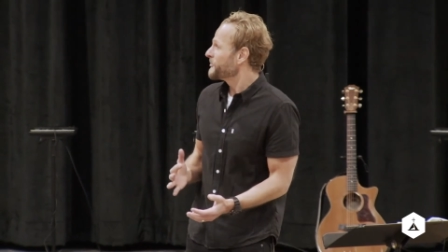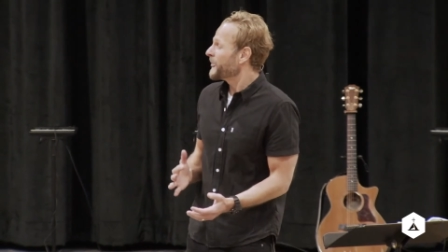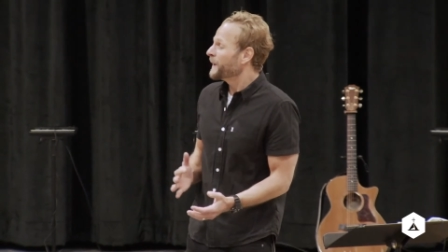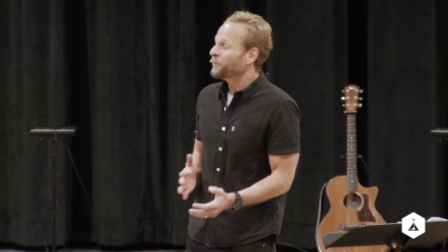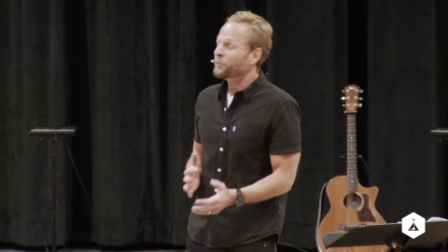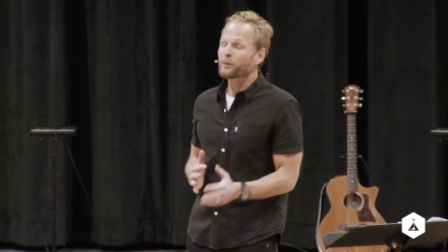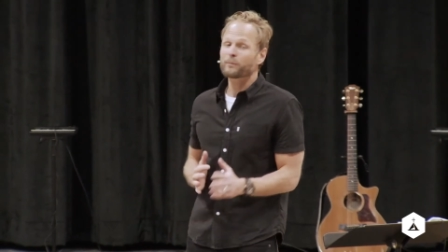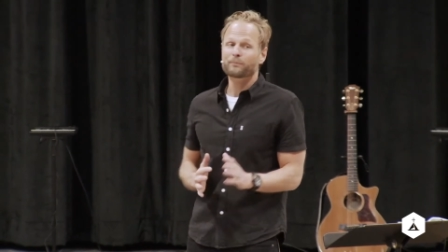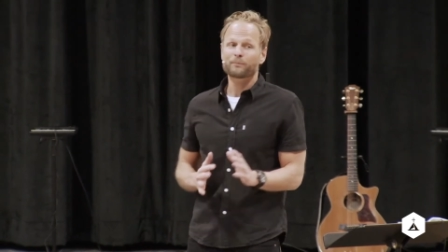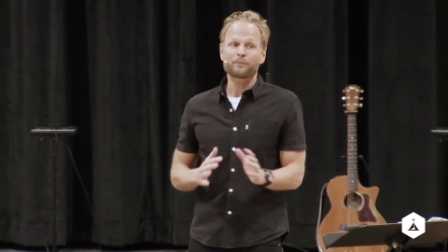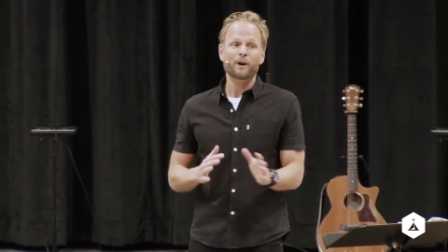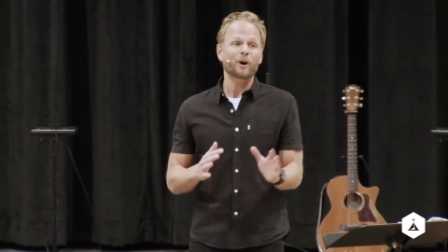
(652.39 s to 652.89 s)

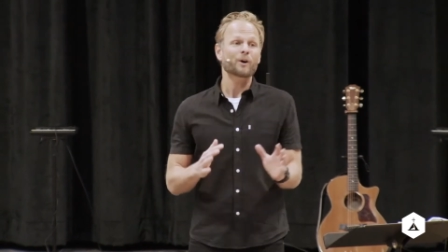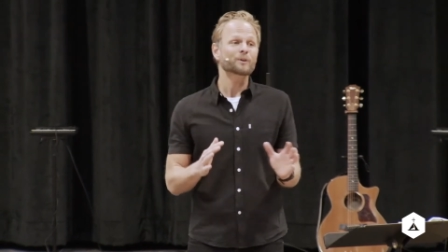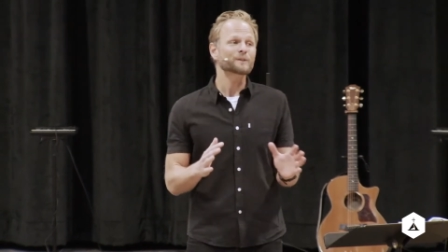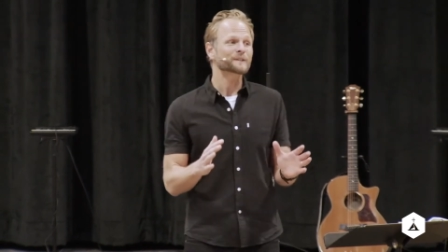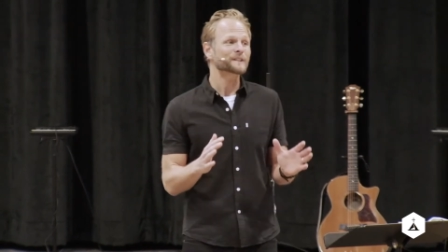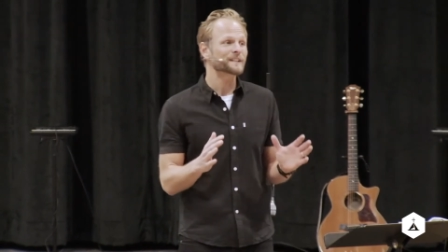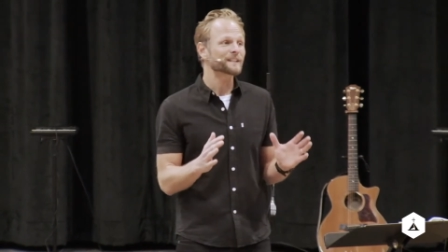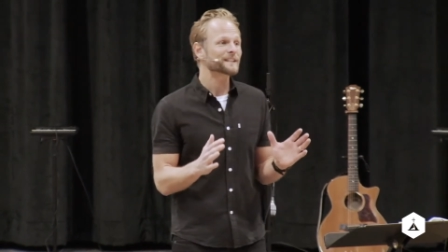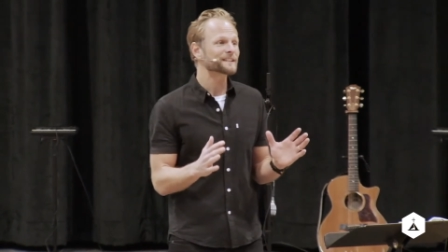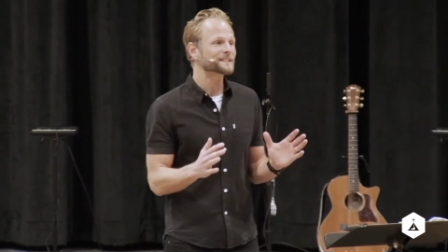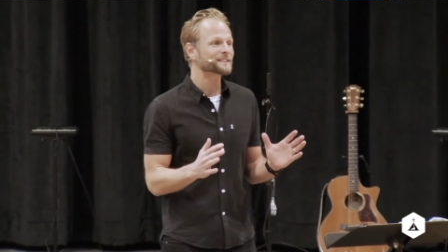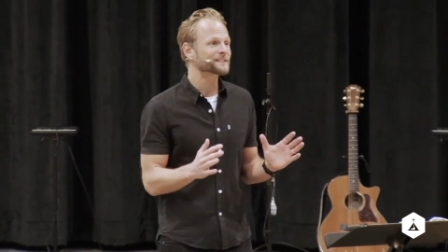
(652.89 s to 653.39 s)
Well,
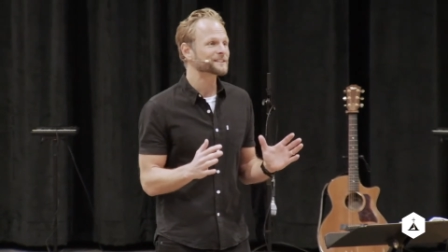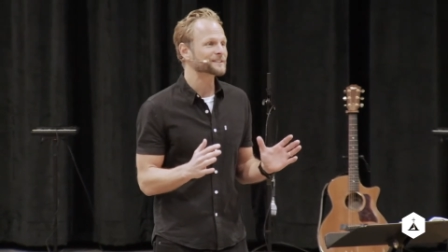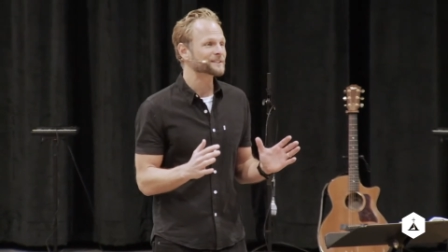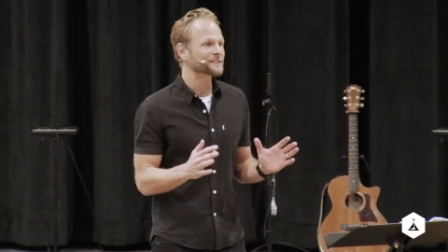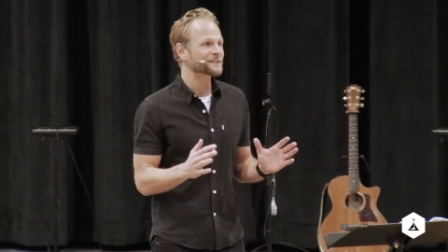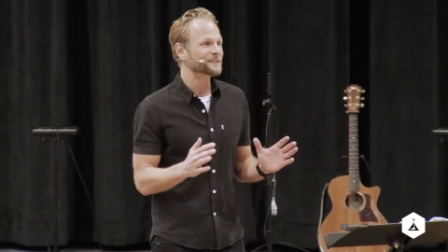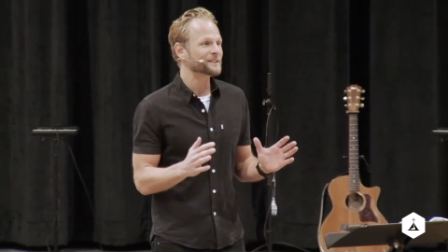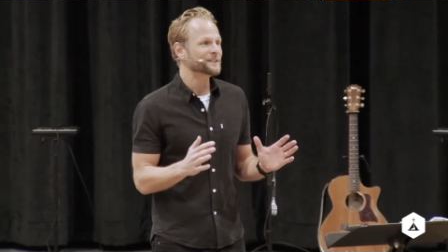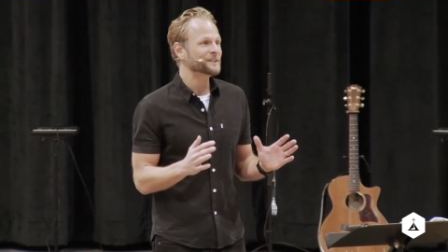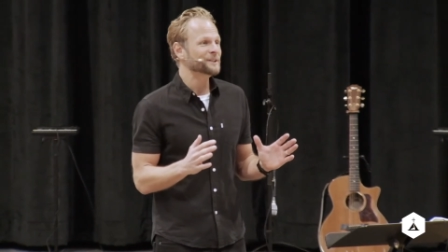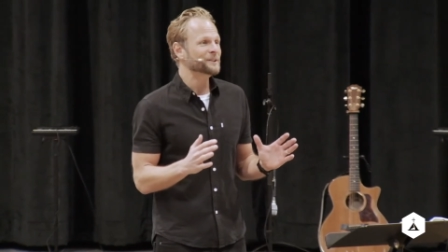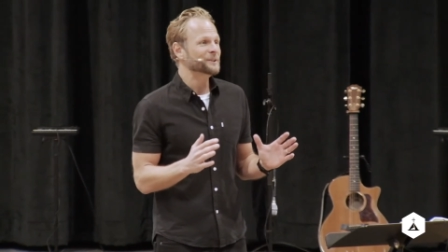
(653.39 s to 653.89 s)
Moses
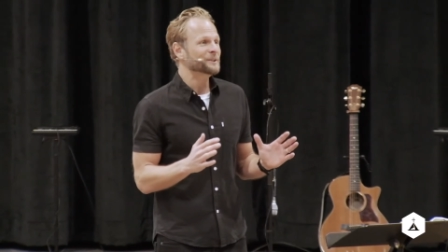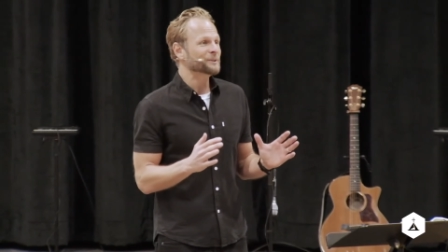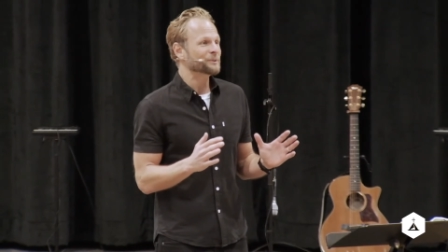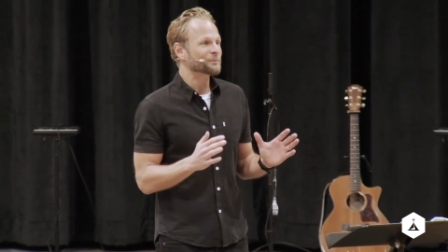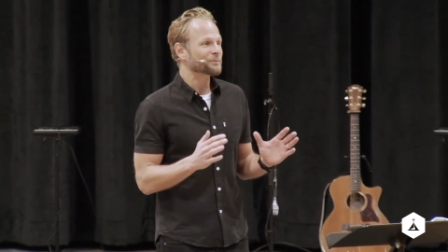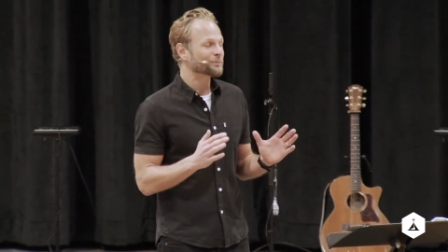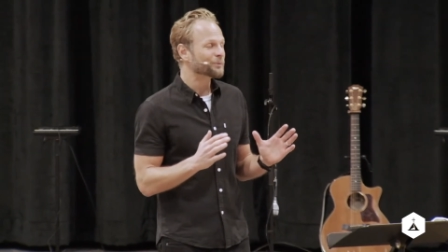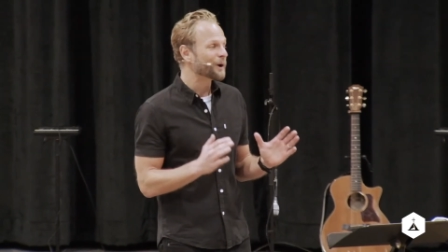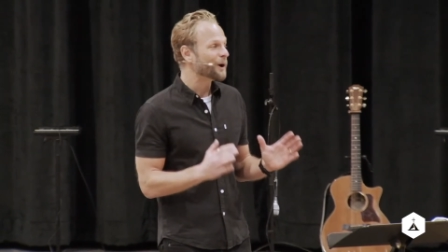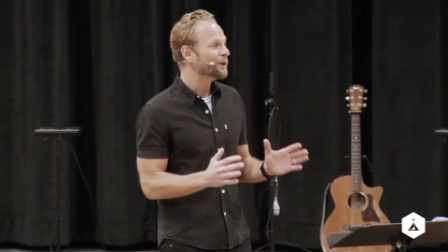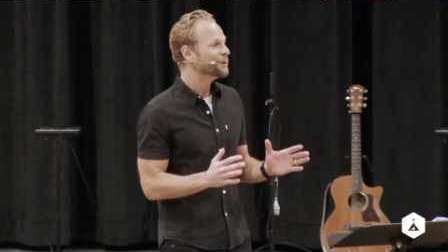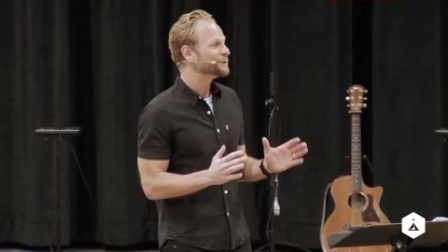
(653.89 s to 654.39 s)

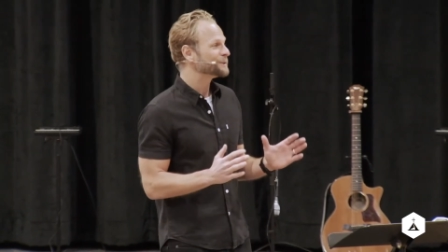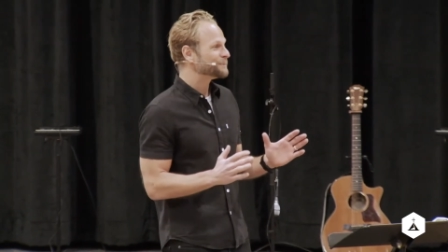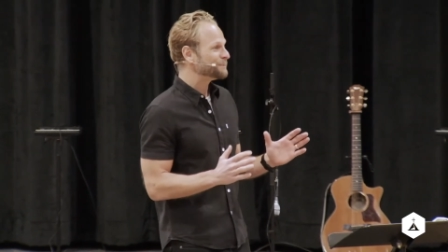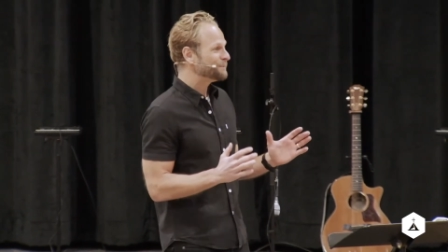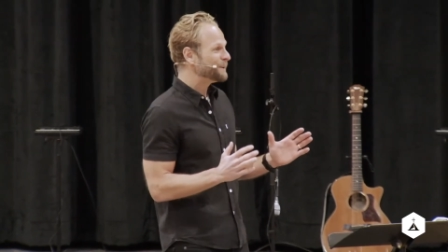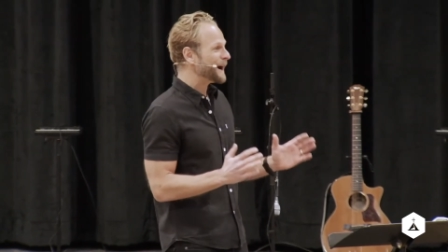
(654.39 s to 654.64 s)
wrote